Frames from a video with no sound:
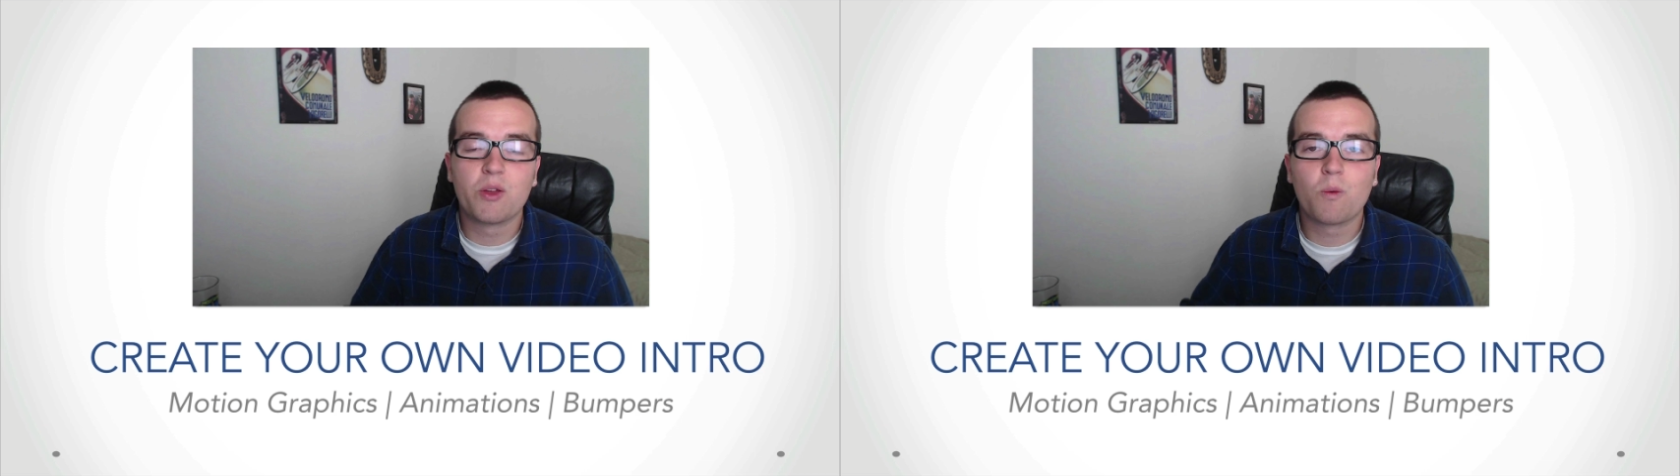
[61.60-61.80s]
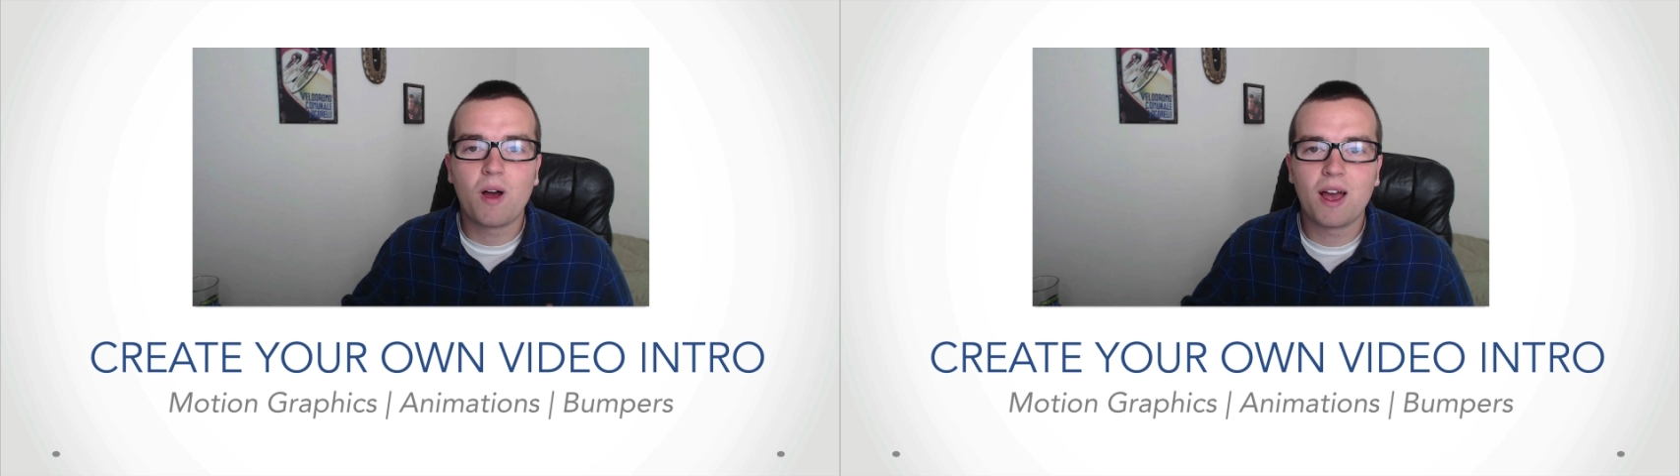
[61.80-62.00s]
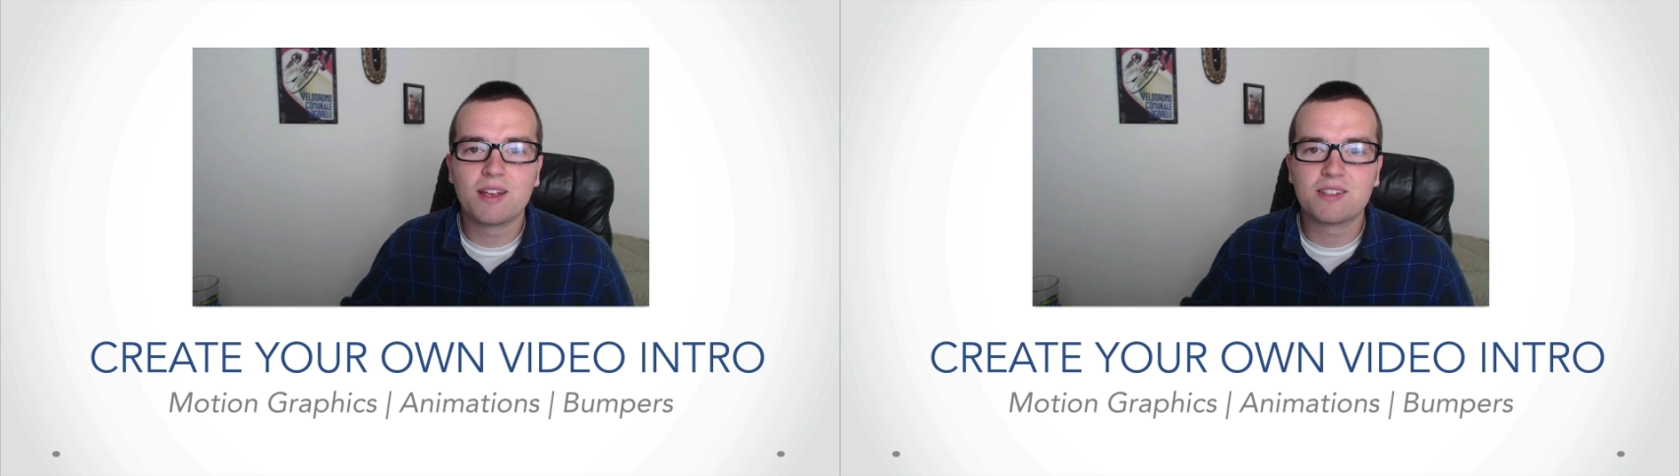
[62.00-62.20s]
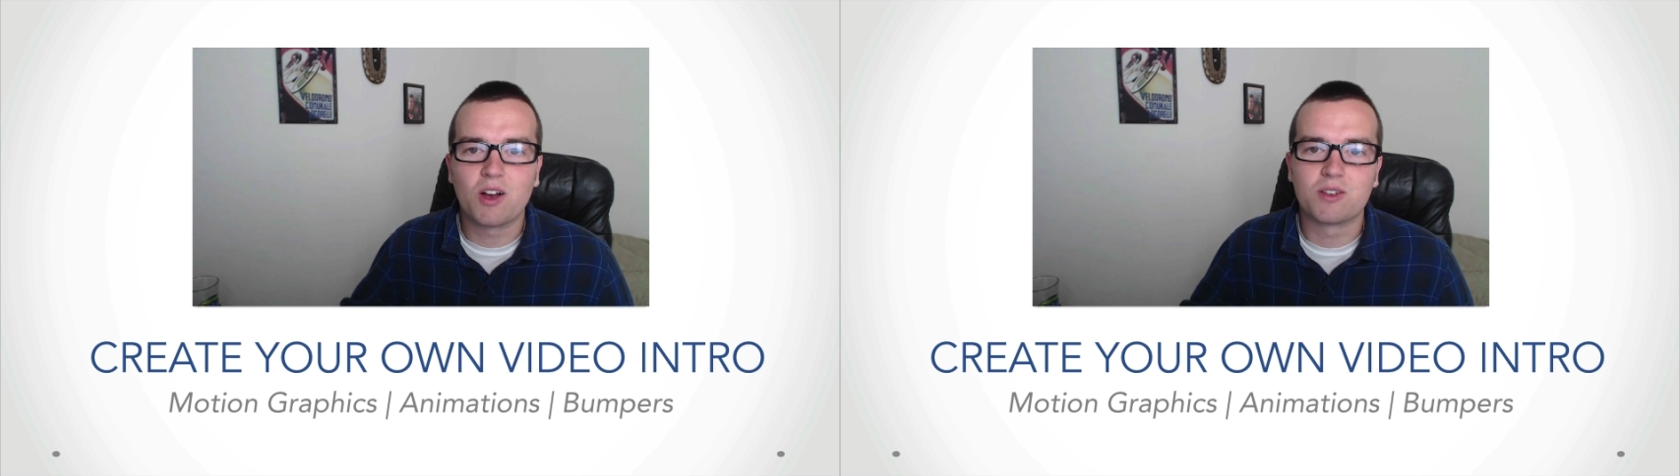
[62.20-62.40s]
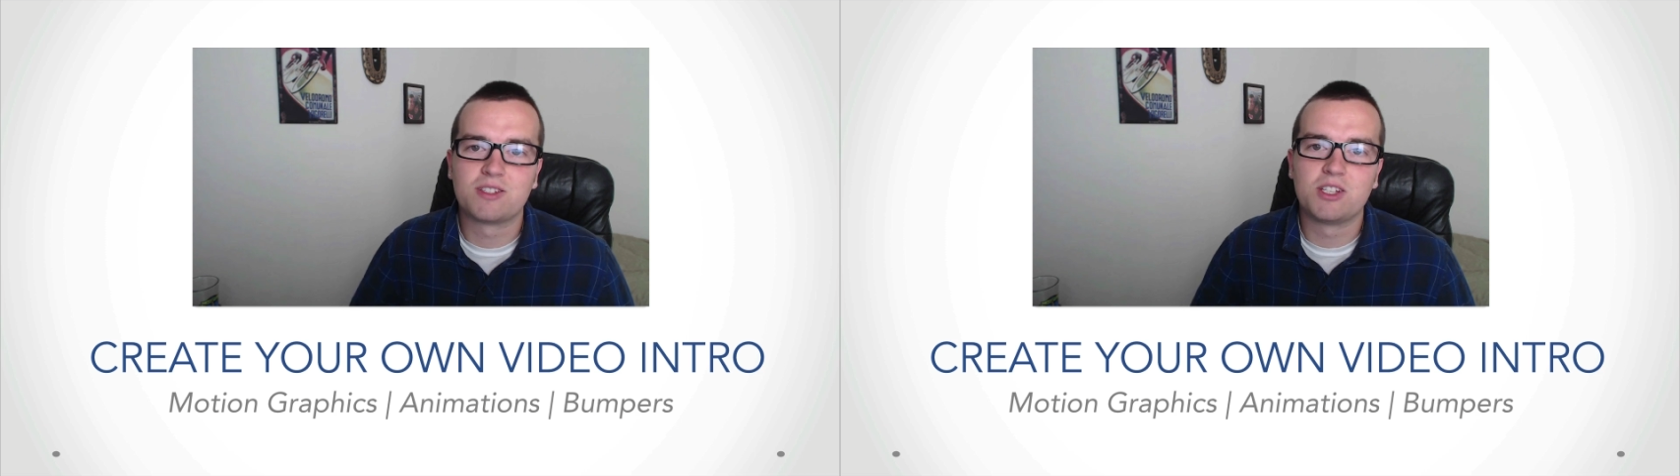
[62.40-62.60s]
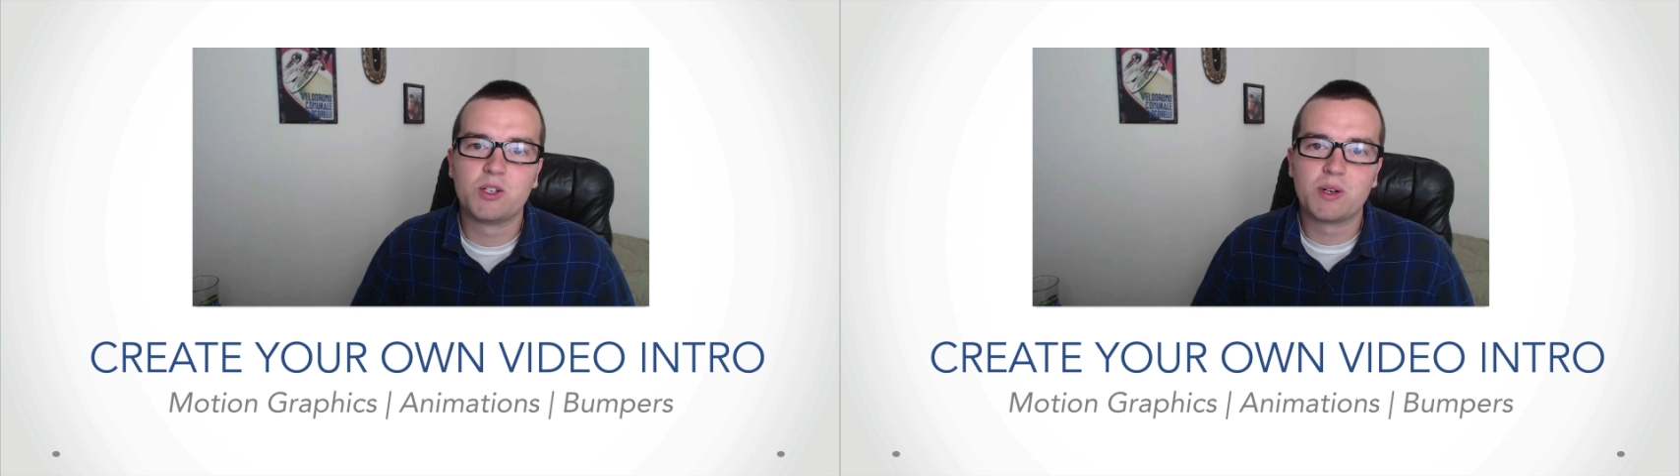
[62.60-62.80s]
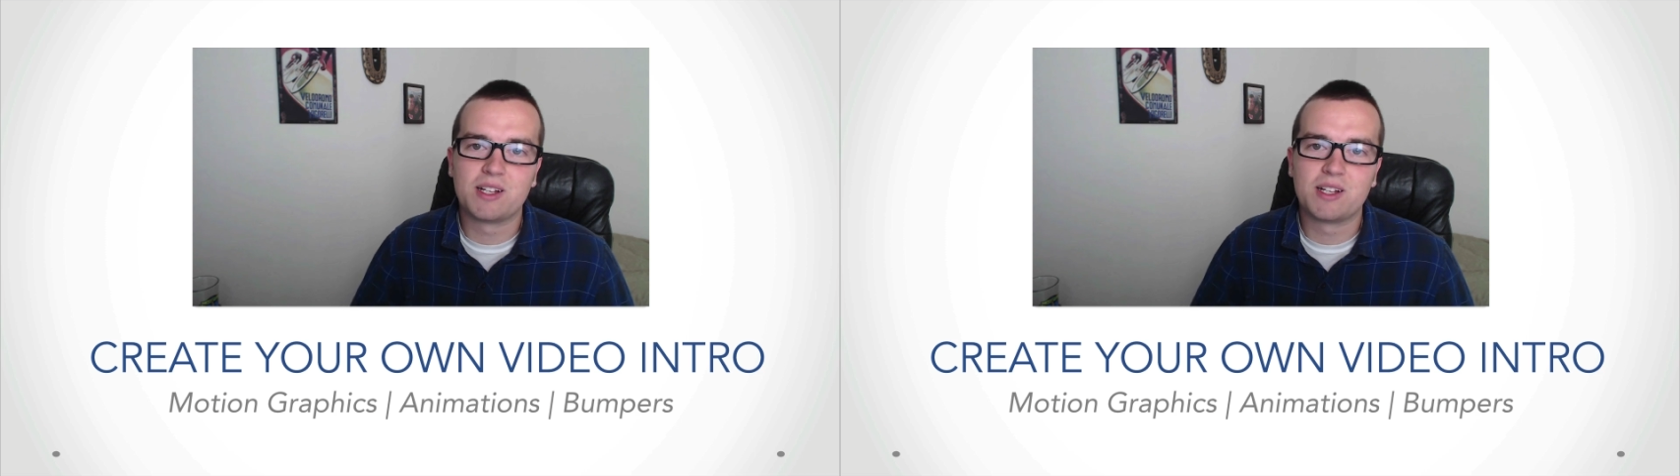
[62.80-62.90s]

Otherwise, I'll see you